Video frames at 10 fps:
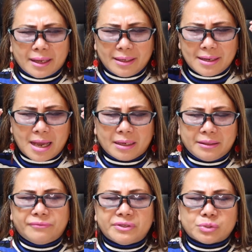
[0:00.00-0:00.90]

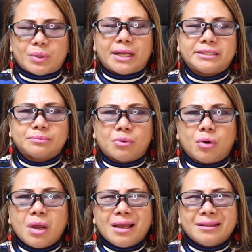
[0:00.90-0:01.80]
Kailangan i-visualize
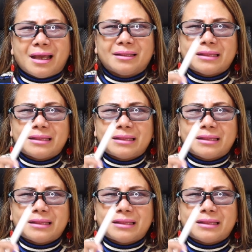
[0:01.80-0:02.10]
mo na